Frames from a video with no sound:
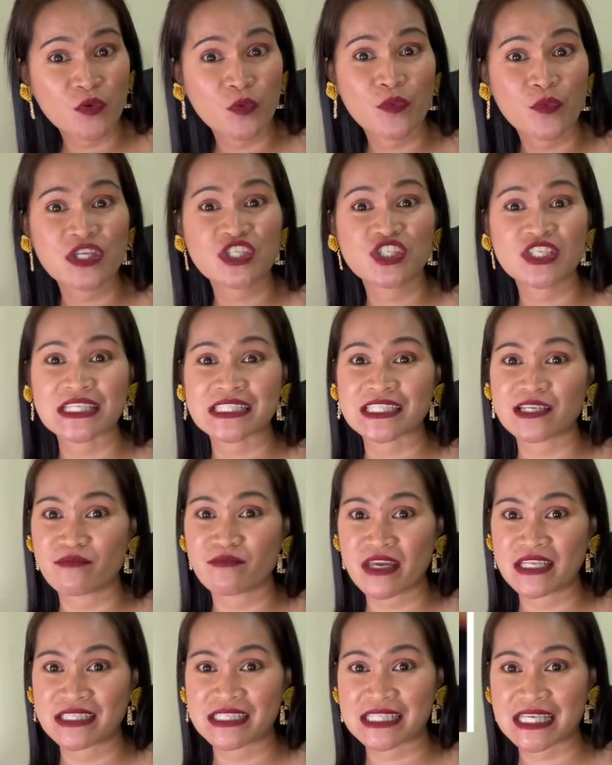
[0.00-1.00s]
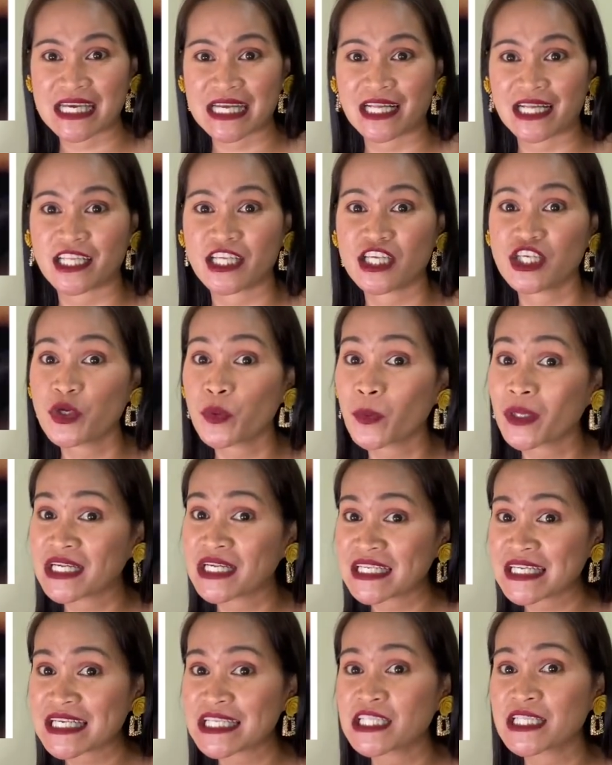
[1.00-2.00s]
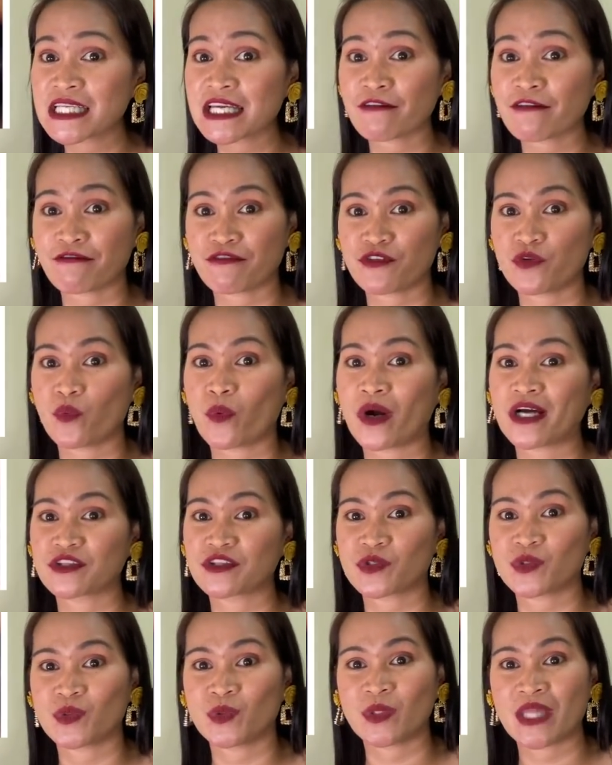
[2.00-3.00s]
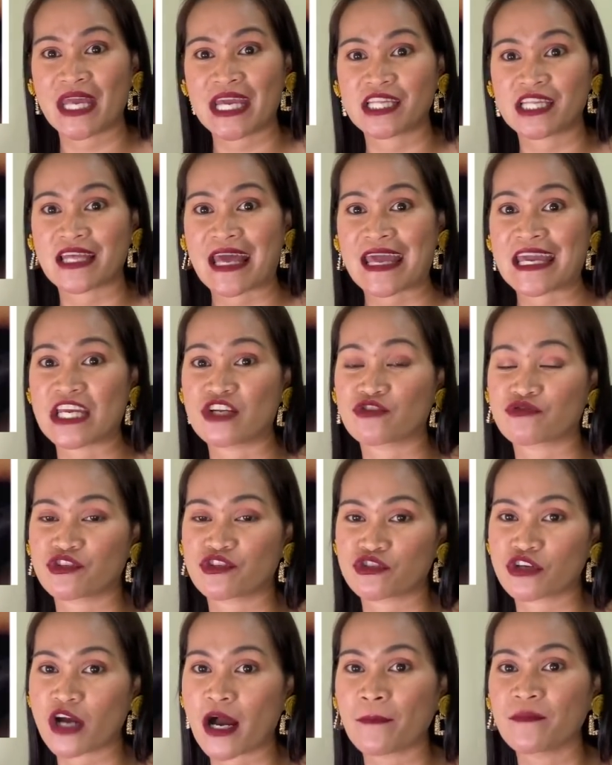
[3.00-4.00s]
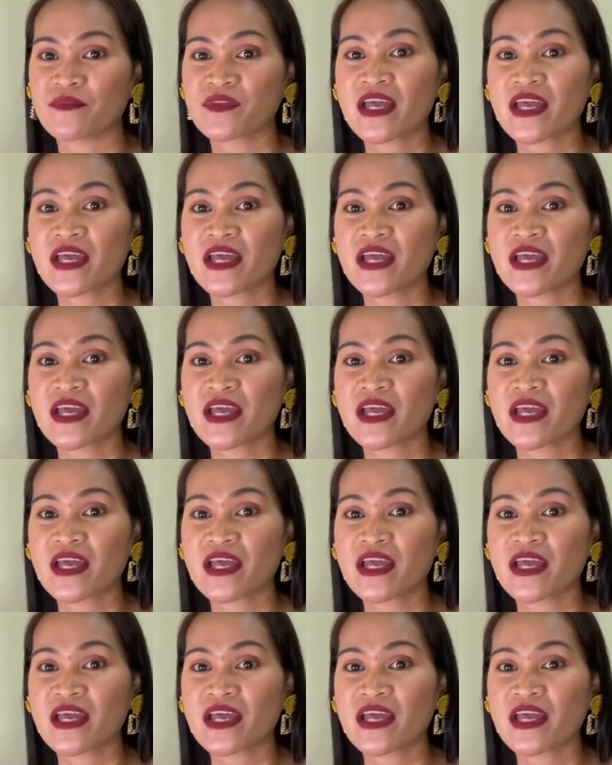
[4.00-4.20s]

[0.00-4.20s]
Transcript: which is the main skill you will need if you want to do data entry jobs.